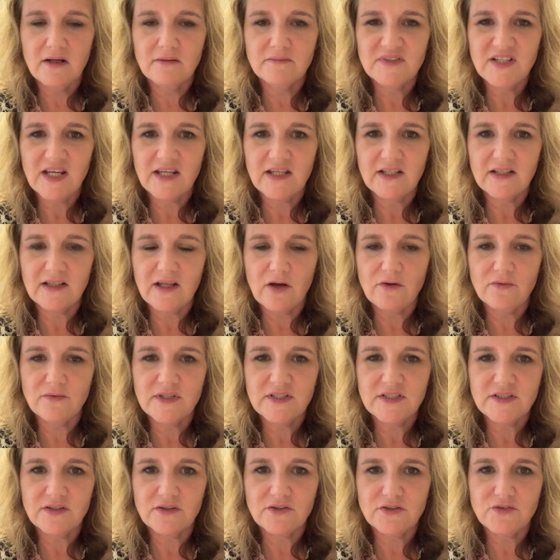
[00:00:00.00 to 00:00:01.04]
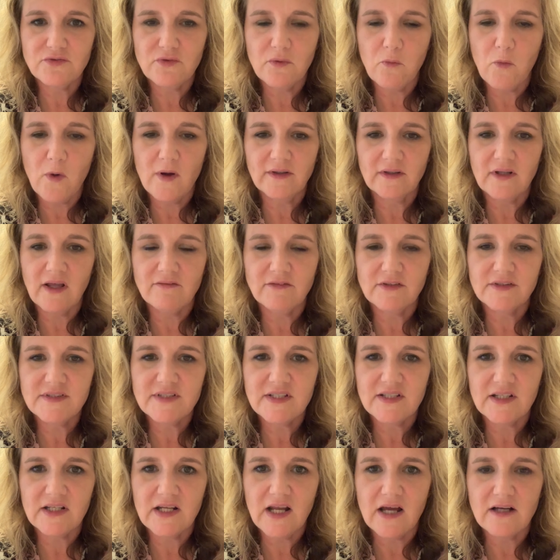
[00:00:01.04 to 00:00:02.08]
taking that research from one level
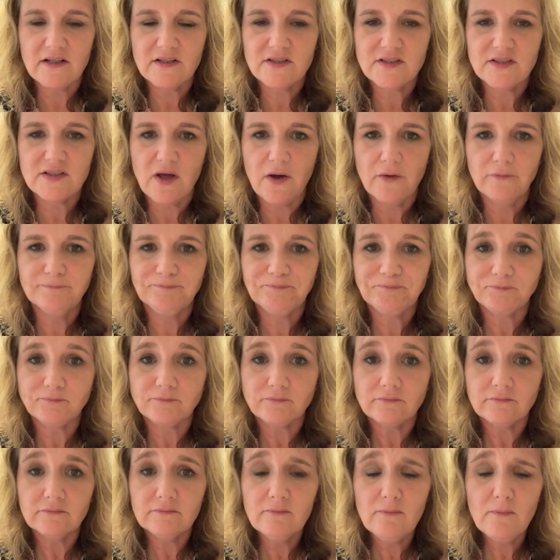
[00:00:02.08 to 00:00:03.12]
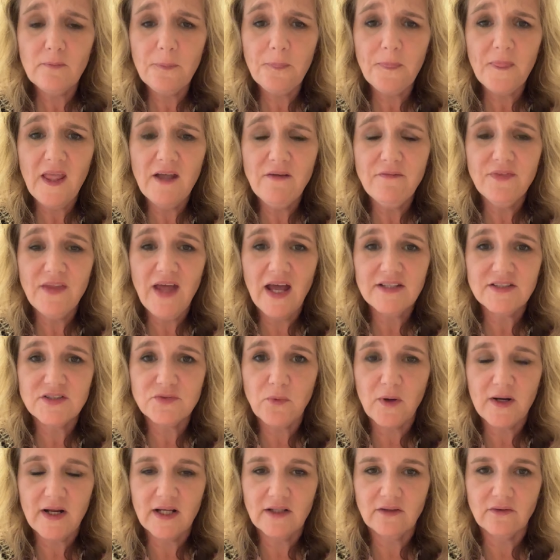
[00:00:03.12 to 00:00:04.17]
to the next. So that's
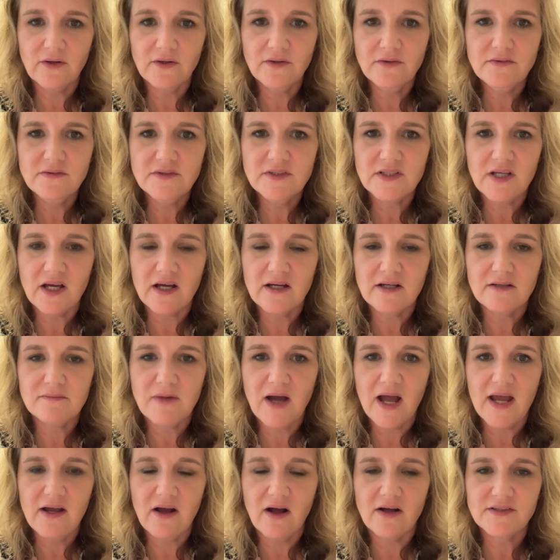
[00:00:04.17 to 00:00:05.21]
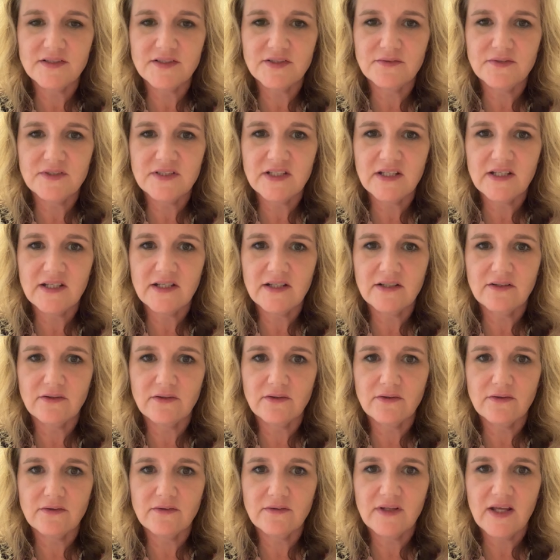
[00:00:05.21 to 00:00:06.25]
what I learned. I also did
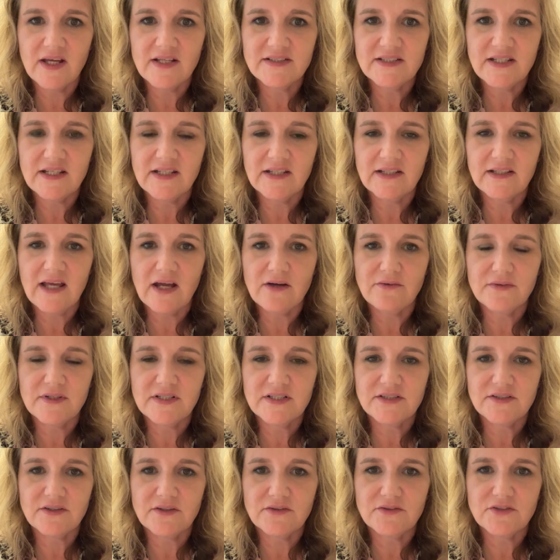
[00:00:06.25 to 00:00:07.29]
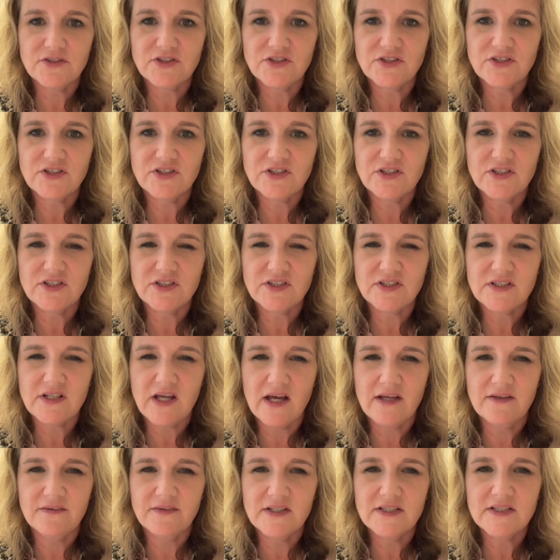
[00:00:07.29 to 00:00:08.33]
learn that taking that research, just
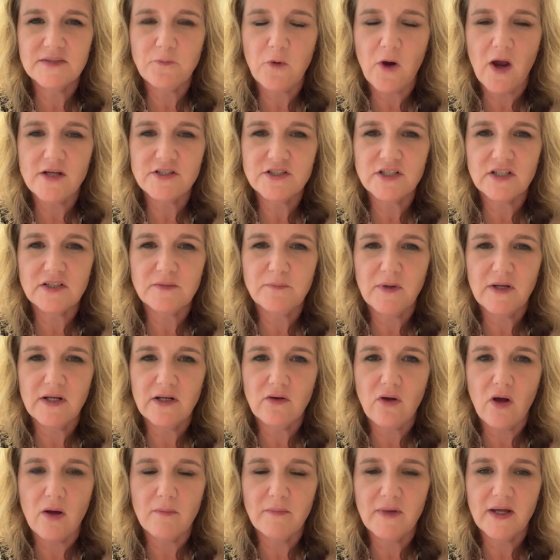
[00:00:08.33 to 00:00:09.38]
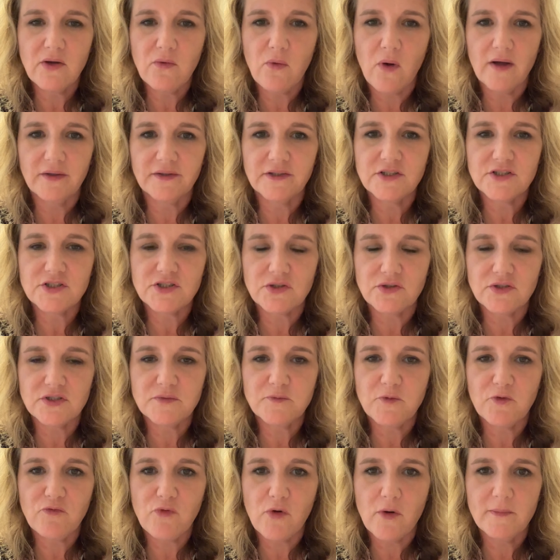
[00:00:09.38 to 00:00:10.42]
not in this project, but in all my quality assurance
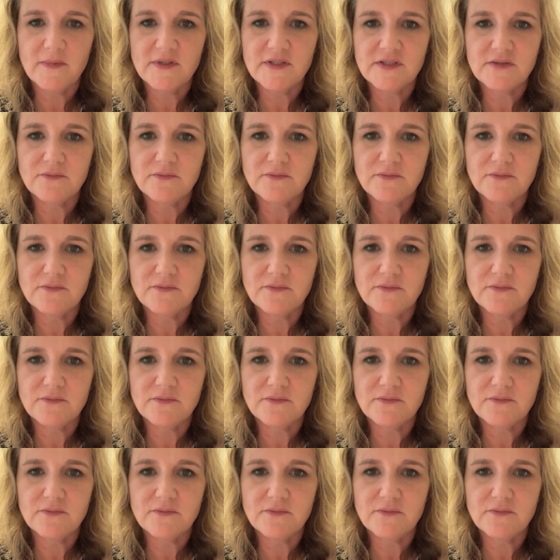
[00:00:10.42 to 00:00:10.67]
performance